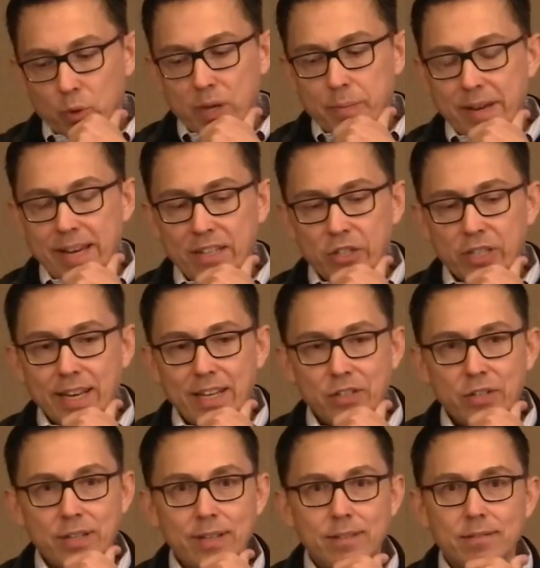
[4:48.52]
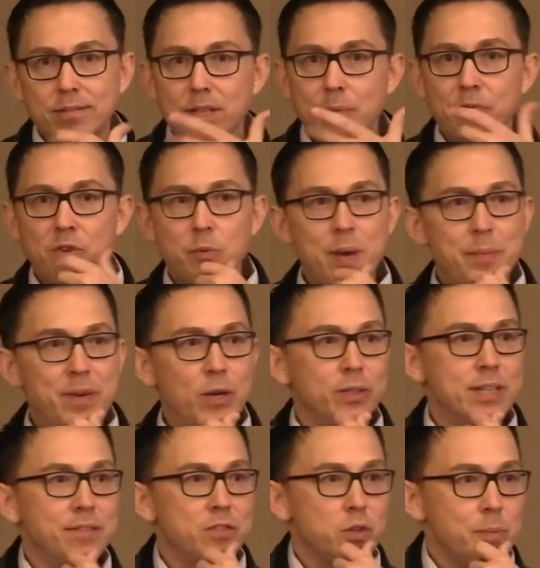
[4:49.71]
point in my education, and some of you may be
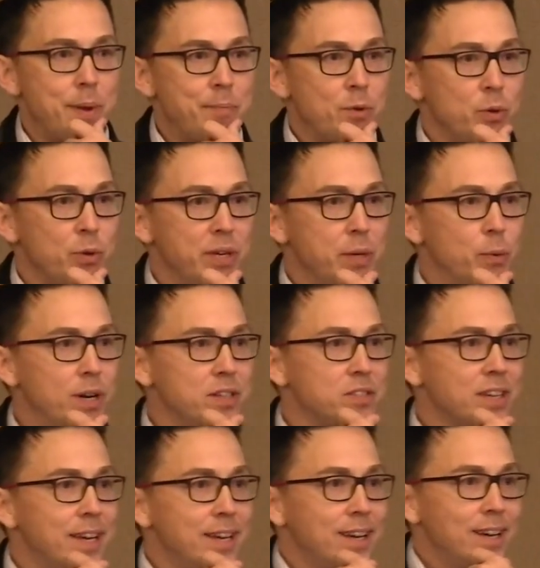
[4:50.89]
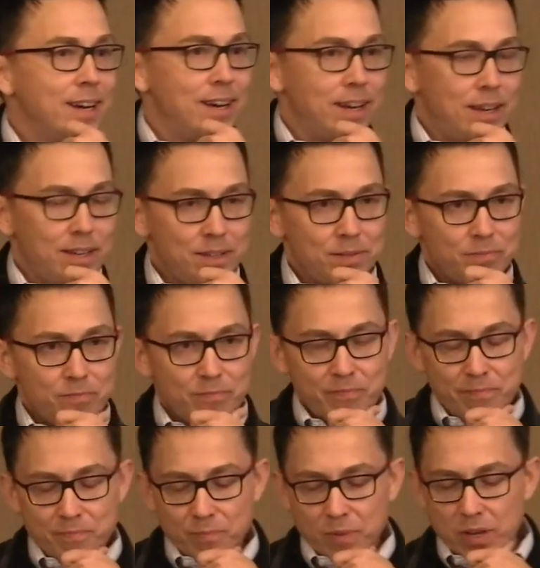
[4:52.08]
old enough to remember who he was, uh,
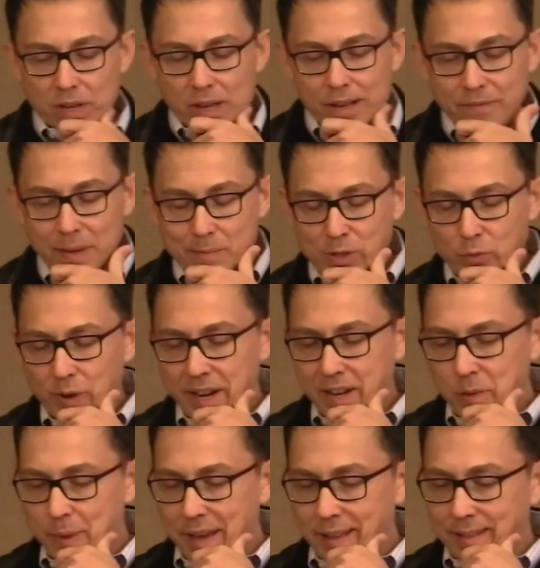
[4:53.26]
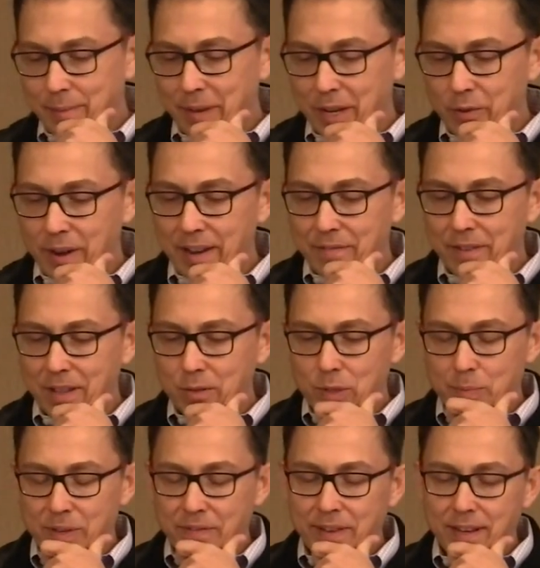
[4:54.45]
a famous radio man that my grandfather
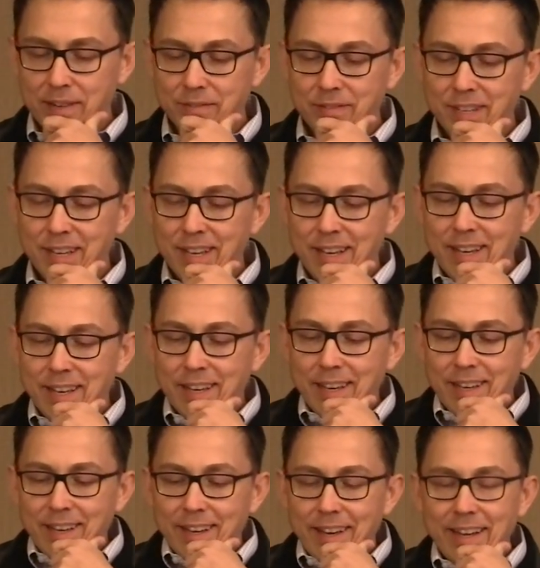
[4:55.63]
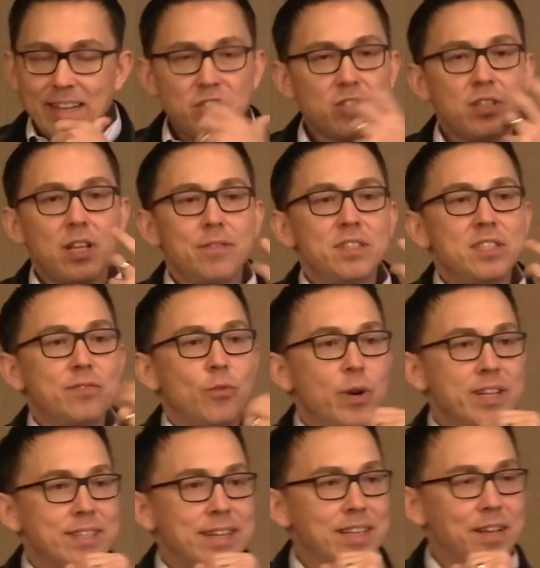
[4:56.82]
was a big fan of. And I just loved his
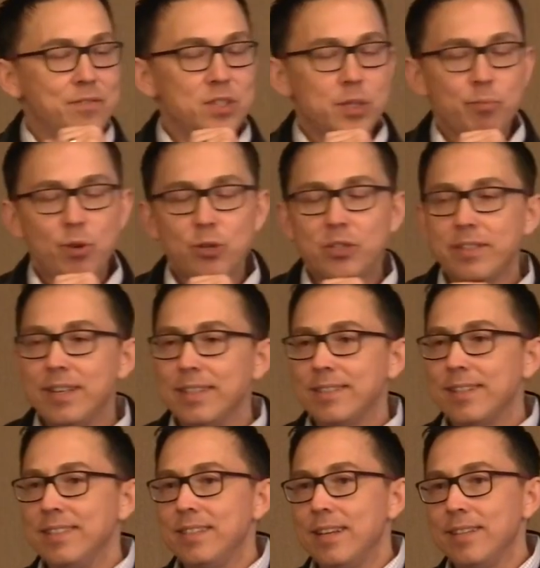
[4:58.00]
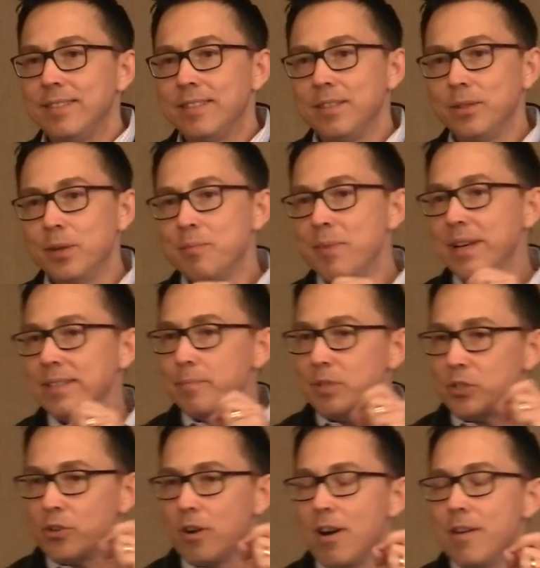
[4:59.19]
voice and I loved his approach to things. And I said to him, I said,
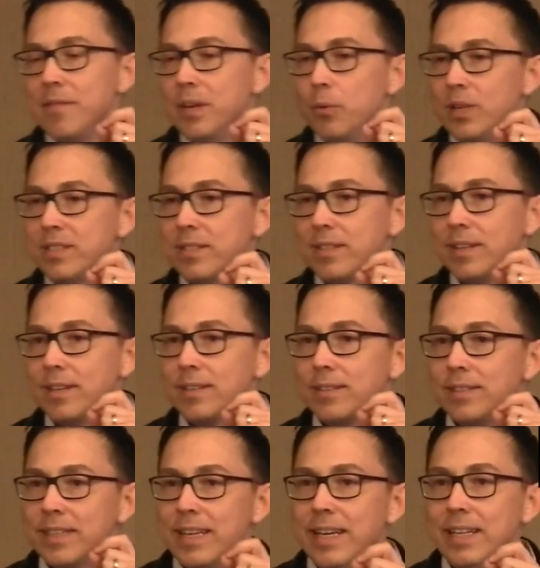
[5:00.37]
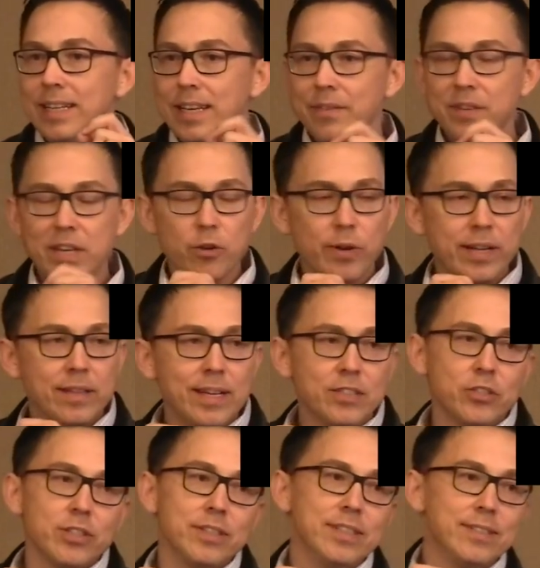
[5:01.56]
Mr. Harvey, what's the, the key to giving a great
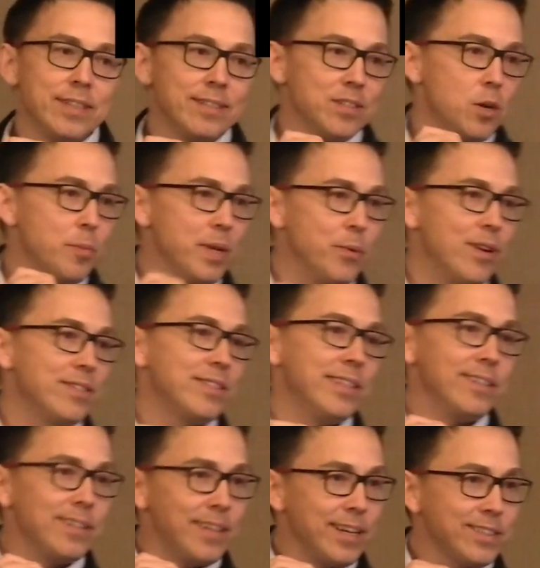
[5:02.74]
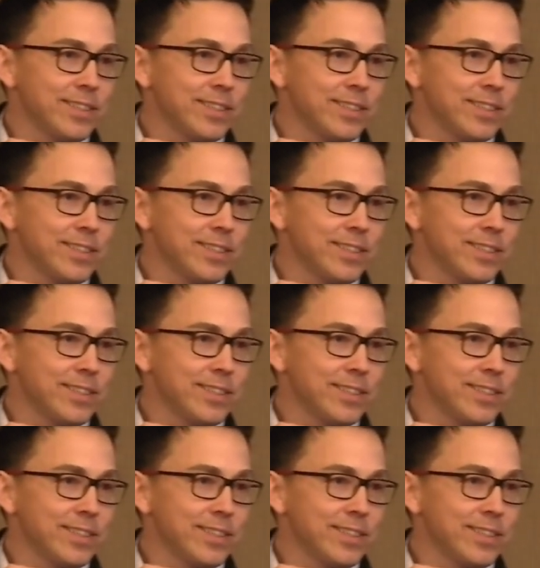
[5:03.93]
lecture? And he says, Nobody wants to hear a